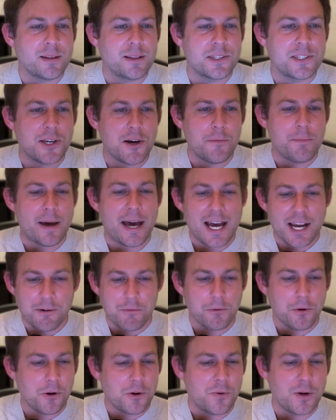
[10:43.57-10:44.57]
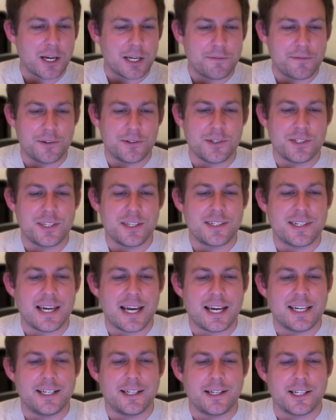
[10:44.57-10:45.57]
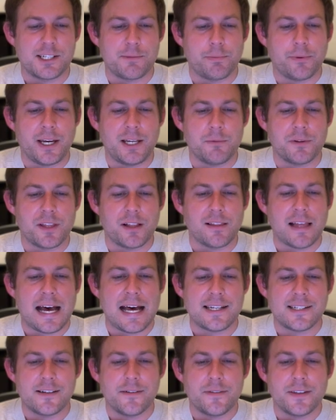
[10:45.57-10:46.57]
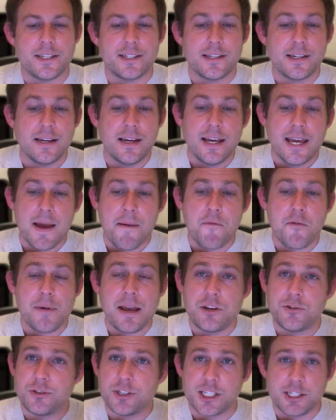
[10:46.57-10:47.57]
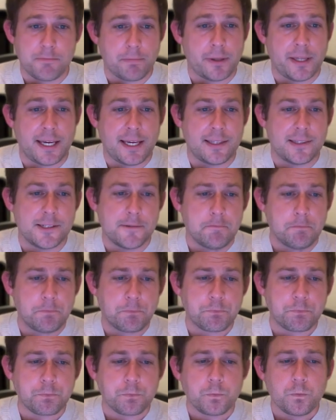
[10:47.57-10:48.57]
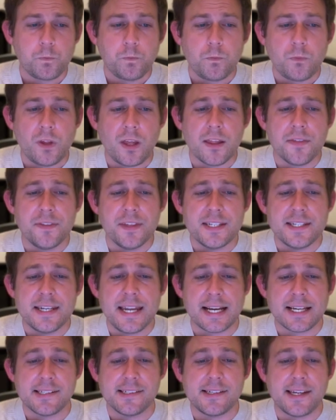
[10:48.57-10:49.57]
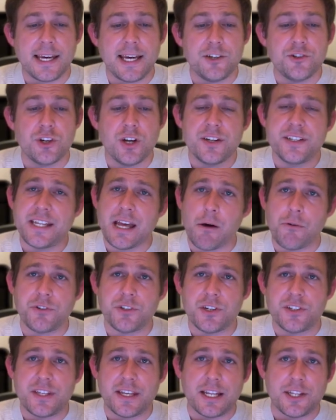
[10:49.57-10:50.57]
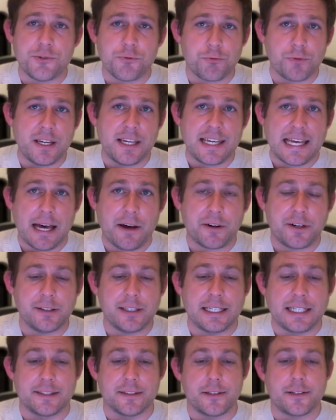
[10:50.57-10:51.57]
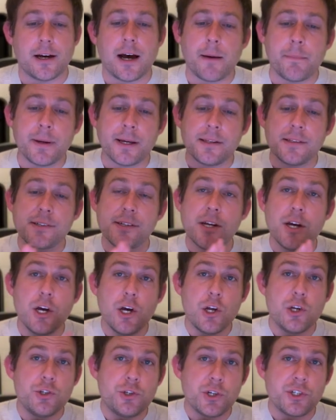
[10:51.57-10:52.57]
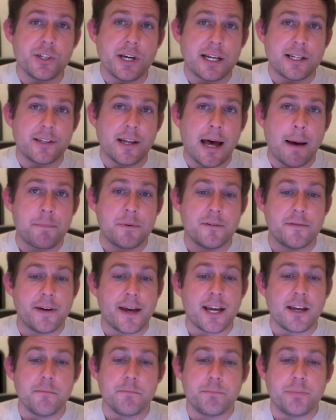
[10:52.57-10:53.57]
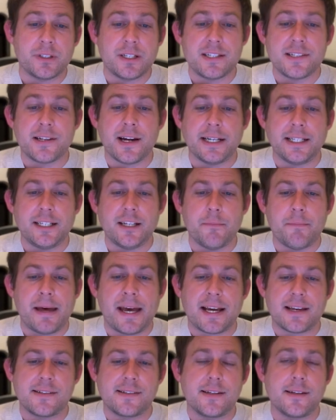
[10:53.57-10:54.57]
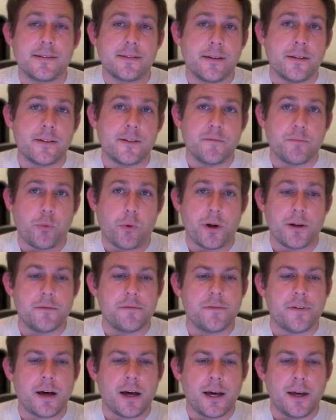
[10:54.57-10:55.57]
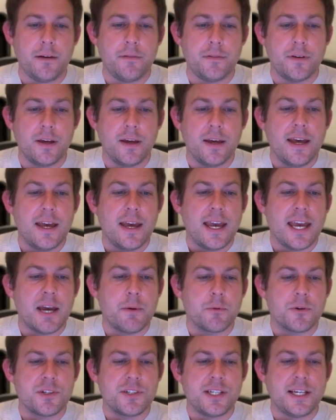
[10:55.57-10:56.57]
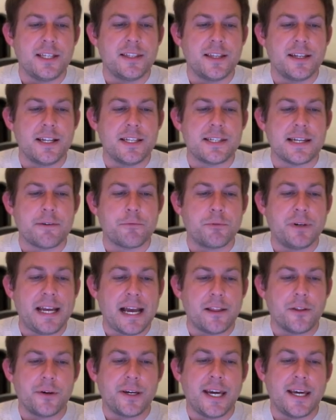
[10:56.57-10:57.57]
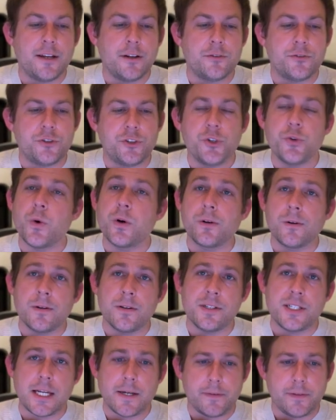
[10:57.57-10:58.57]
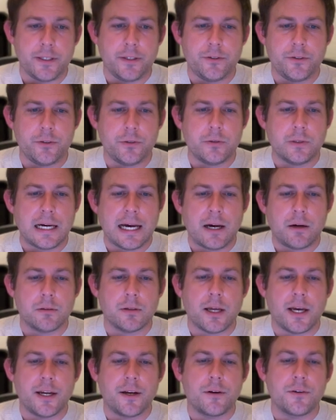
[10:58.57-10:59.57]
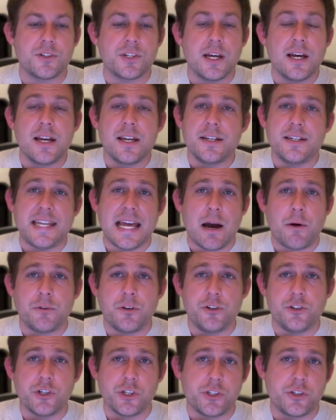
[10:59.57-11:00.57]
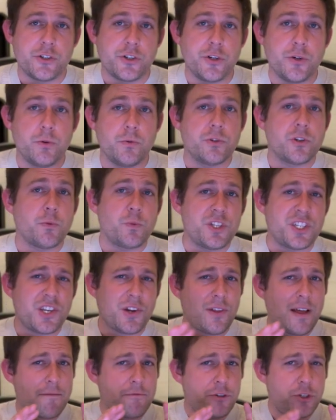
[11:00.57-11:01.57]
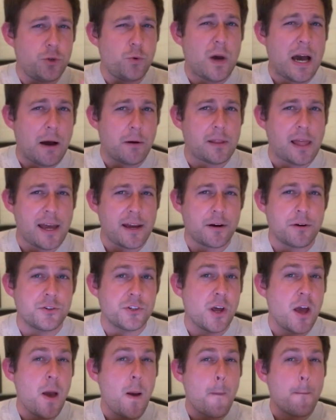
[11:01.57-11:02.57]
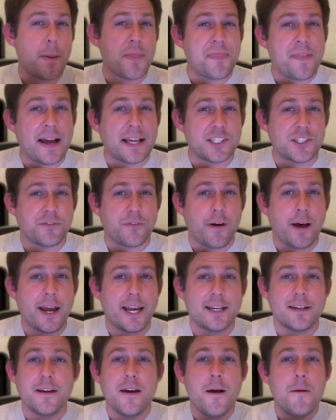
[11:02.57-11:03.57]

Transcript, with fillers: let's go back real quick for just a second and explain what the last of this information explains. This next stage tells us that it's recalculating the topics, just like Top2Vec, but assigning a max distance of 0.5, and we're seeing that it's reallocated 272 outliers down to just two. So we still have two outliers, but that's fine